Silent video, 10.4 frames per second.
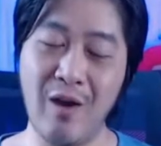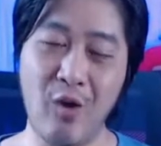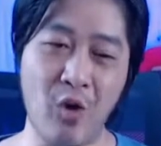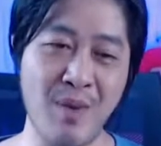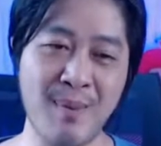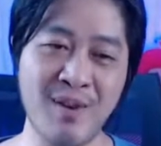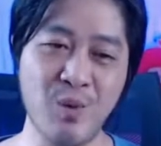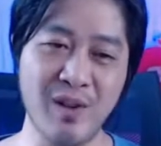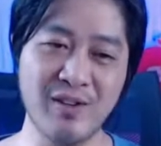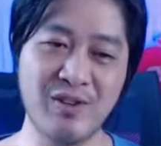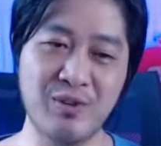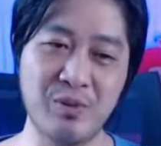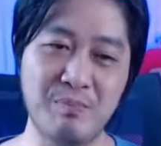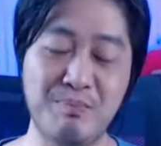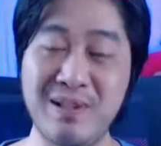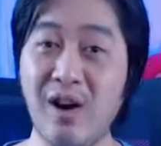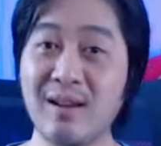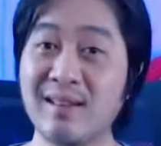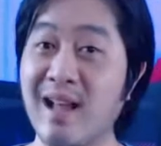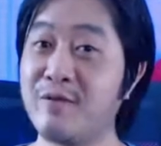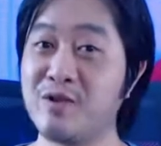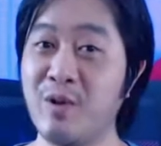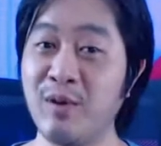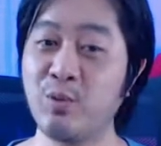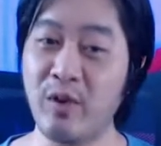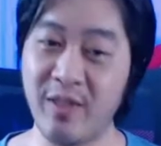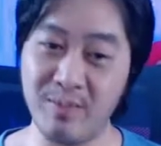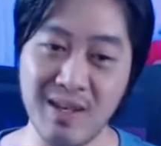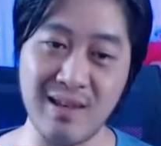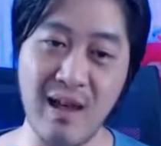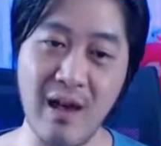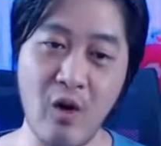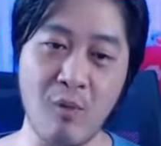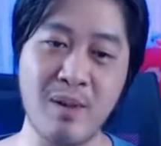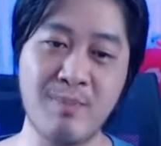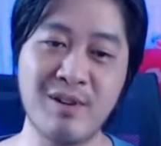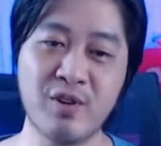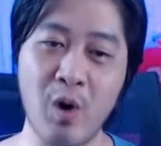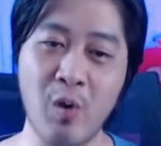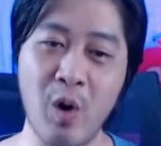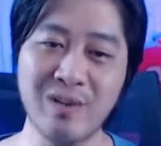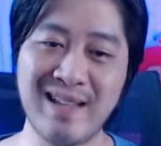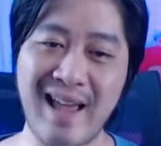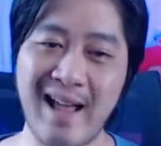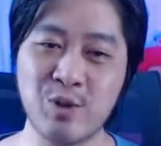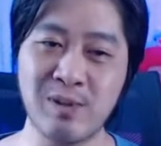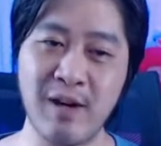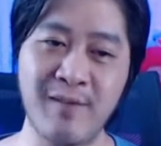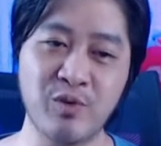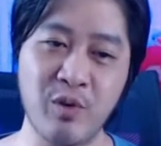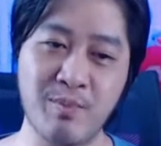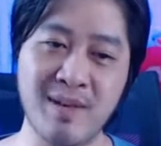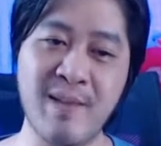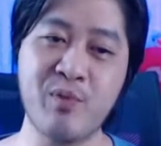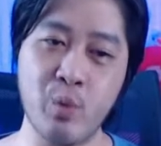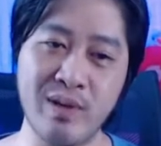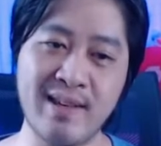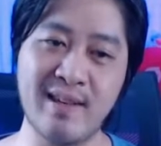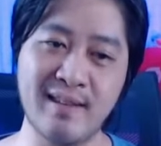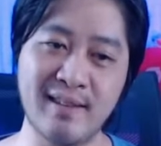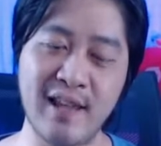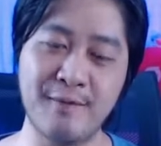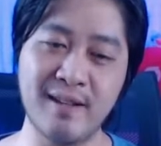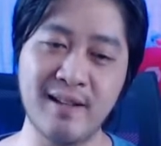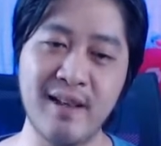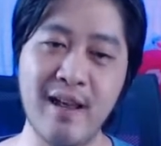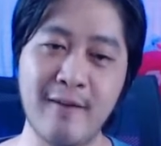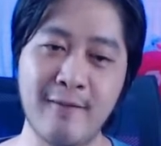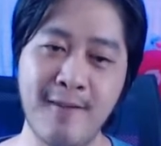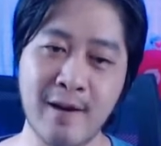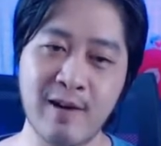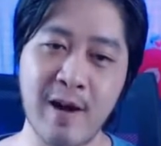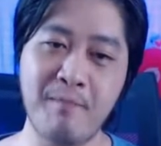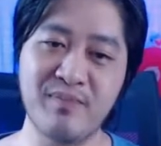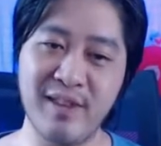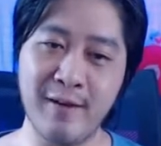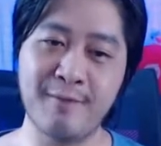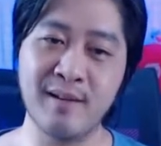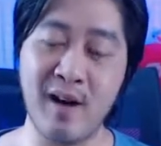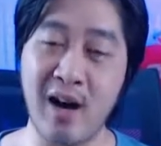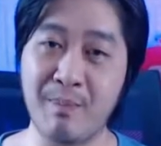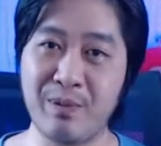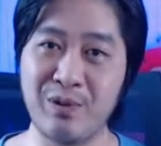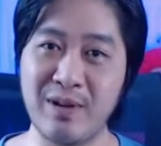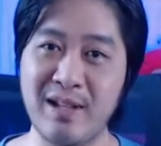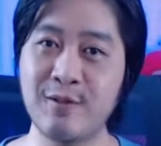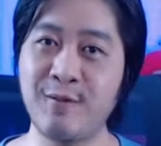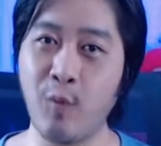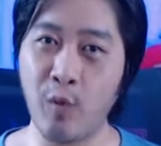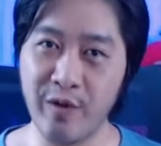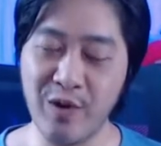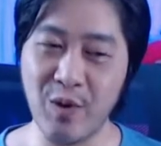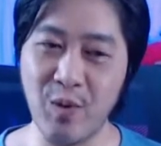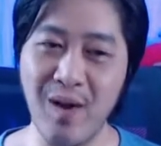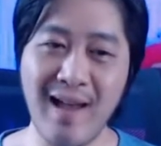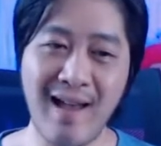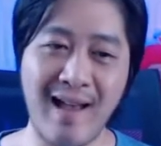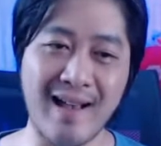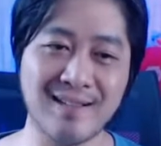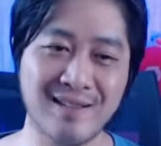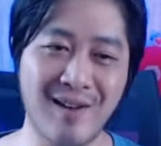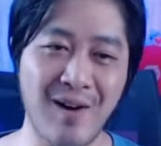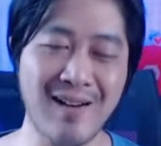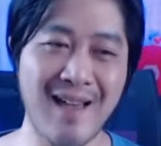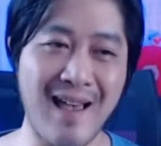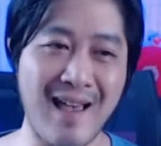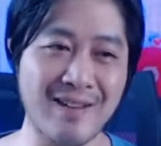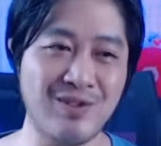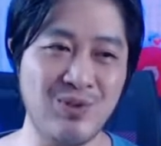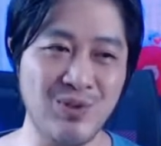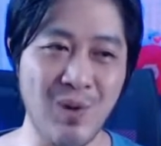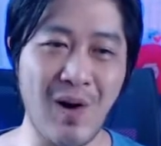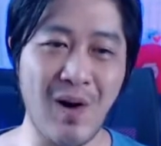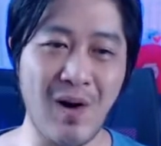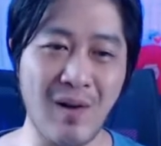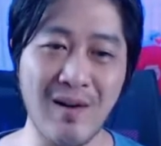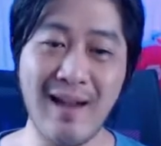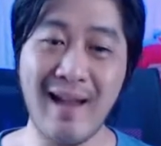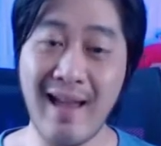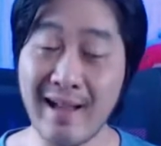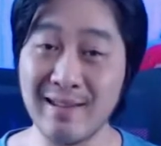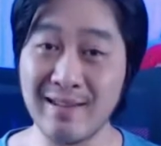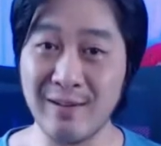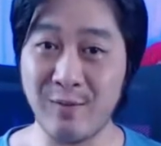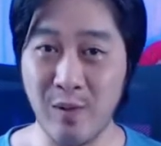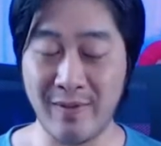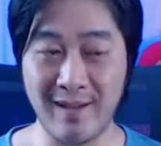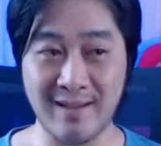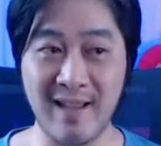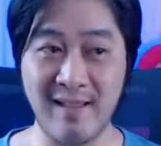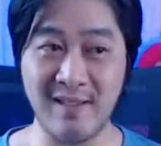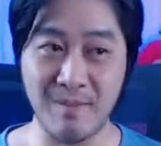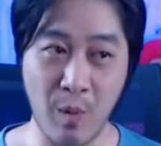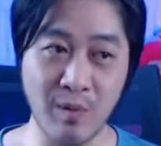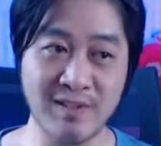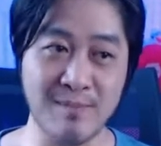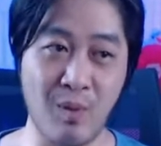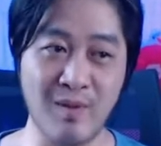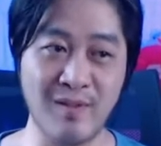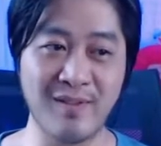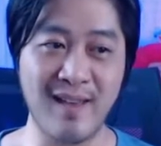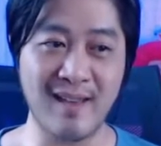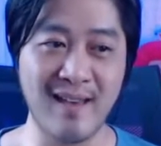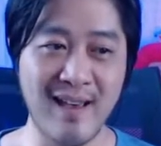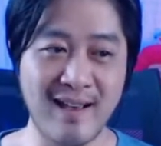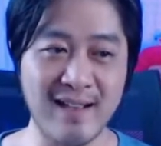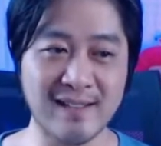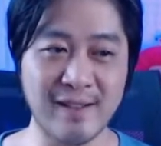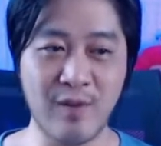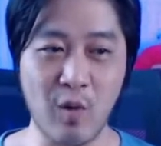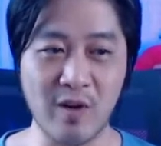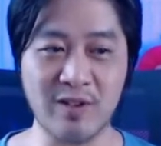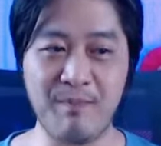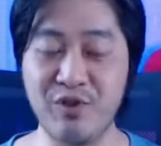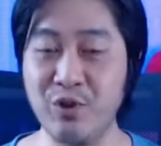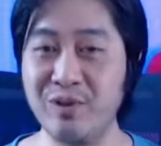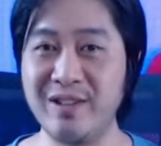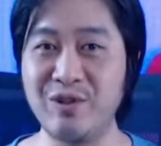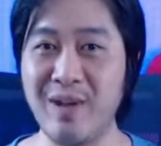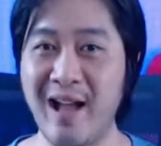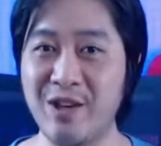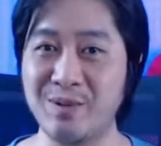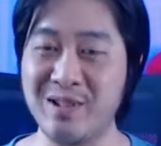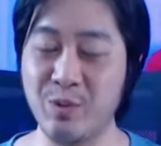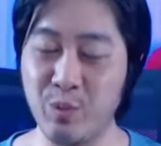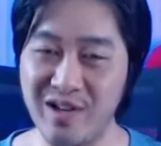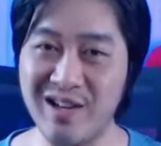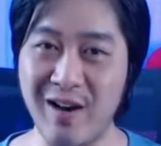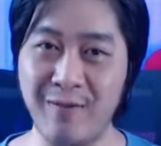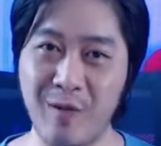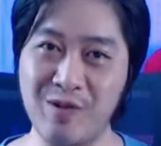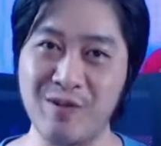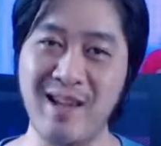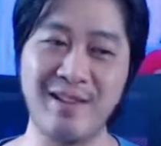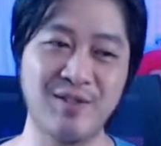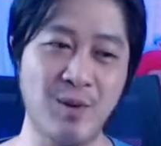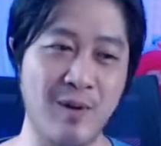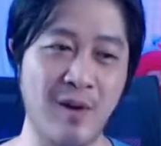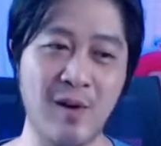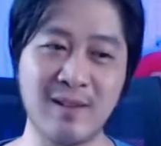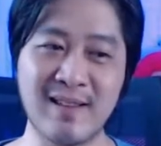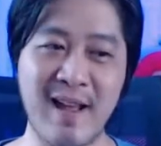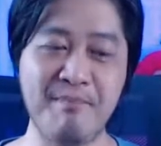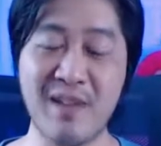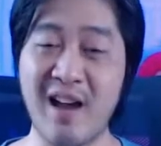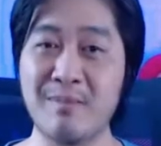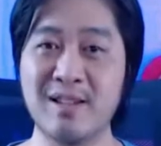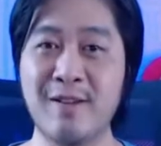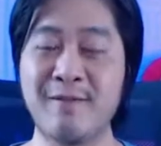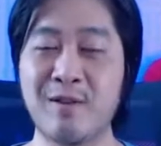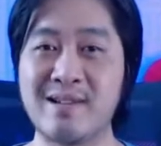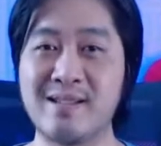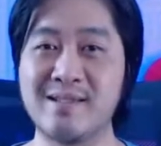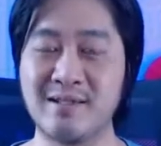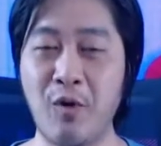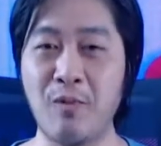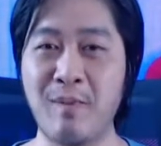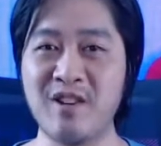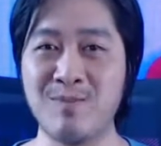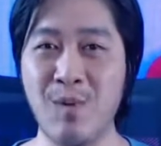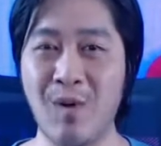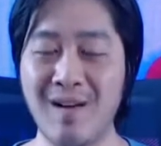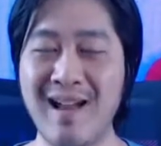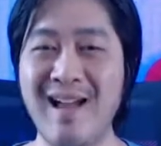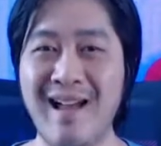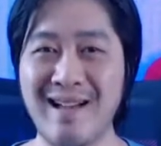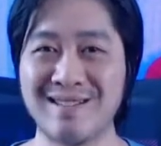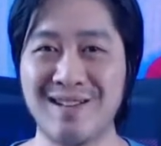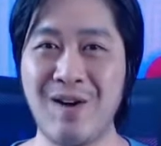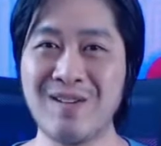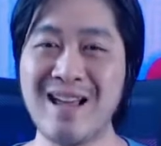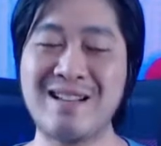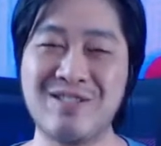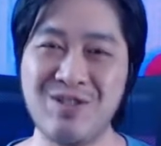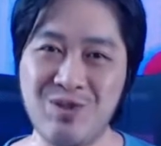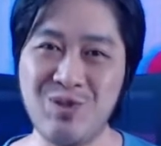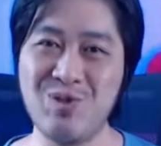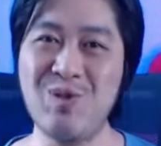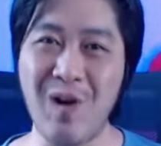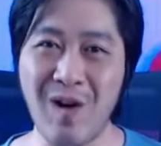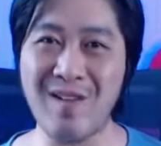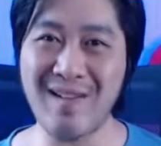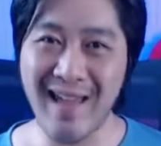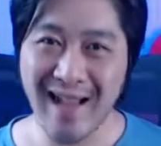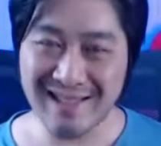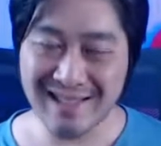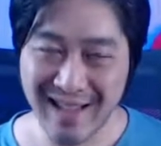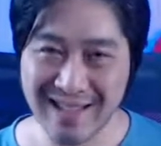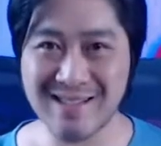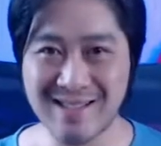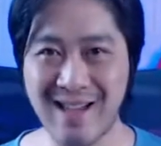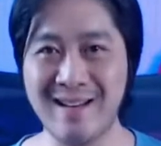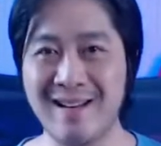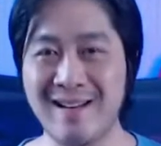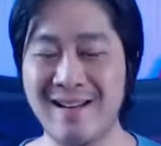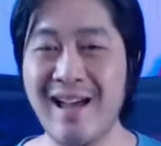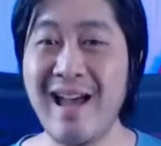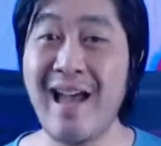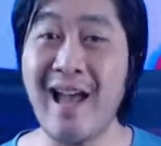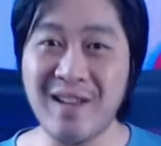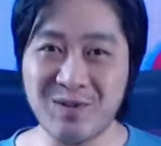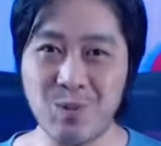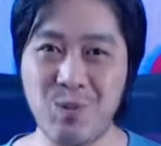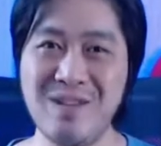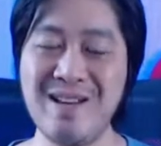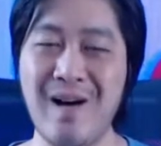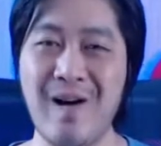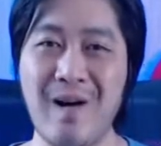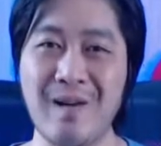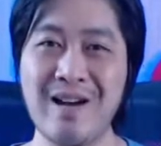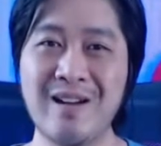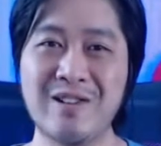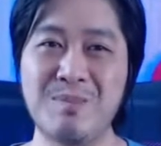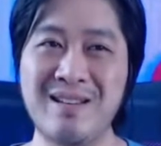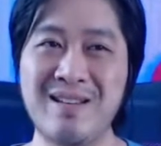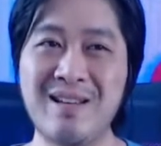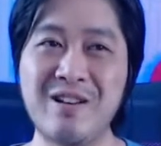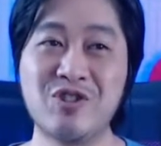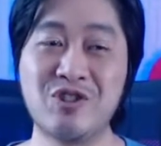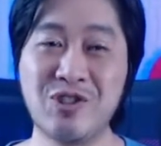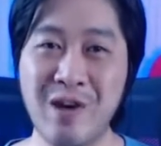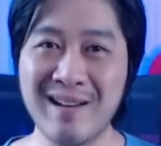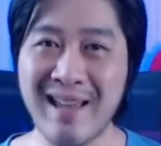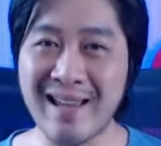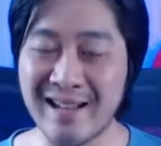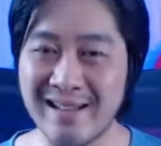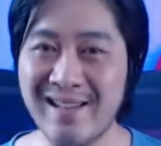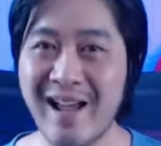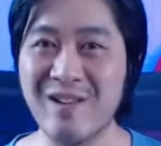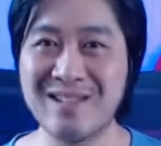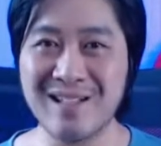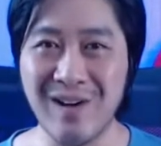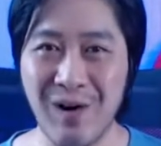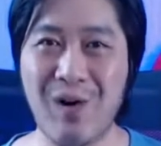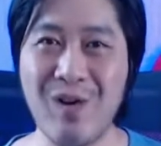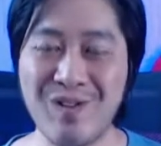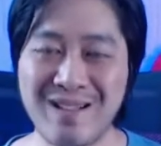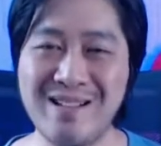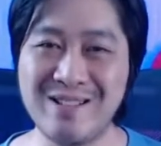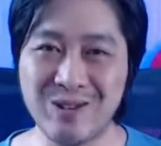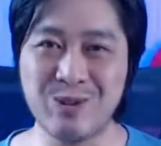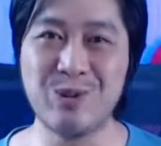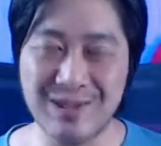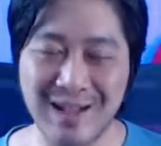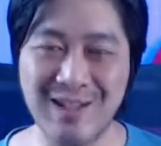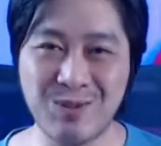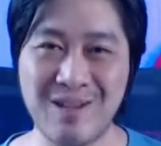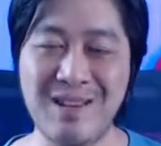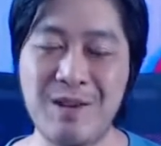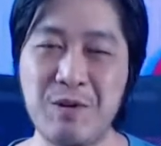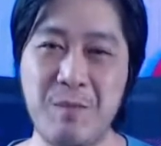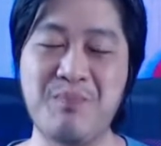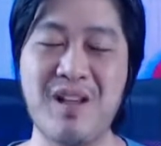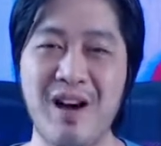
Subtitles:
or maybe you want to be on live shows with me, or maybe co-host actual events with me, we can definitely figure out different opportunities for you as long as you are active with us. And the most important thing is, of course, you need to actually reach out first. Okay, so with all of that, I believe there is so much more, as long as you are as excited as we are to be sharing and announcing all these cool things with you.